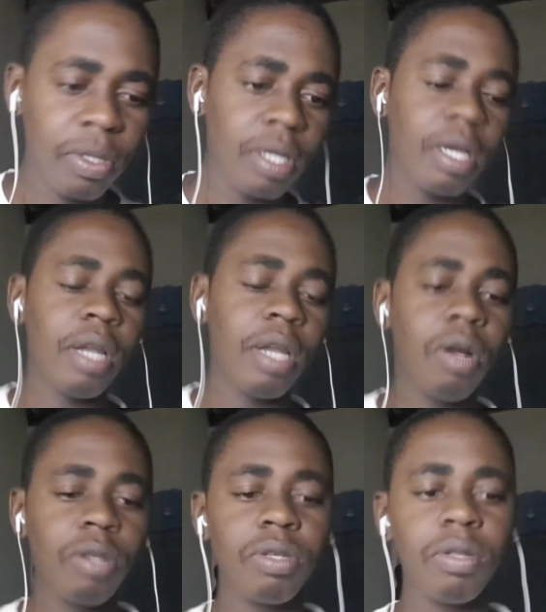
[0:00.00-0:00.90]
and
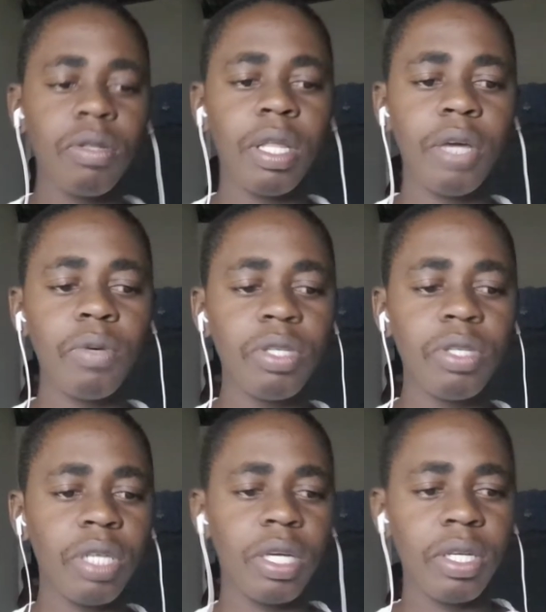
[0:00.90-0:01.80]
also language
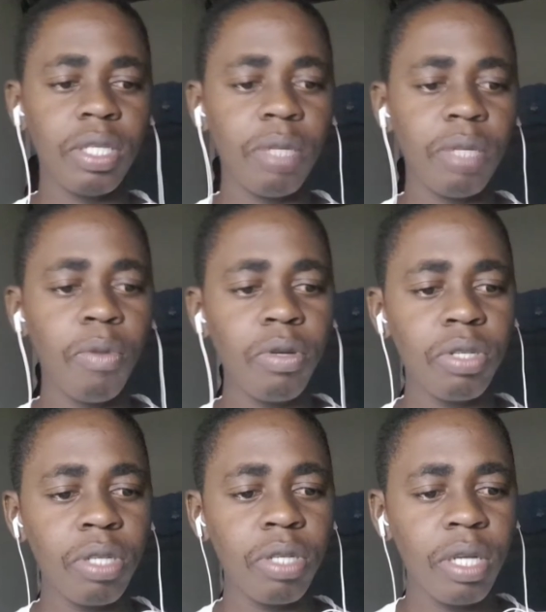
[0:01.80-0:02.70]
is the most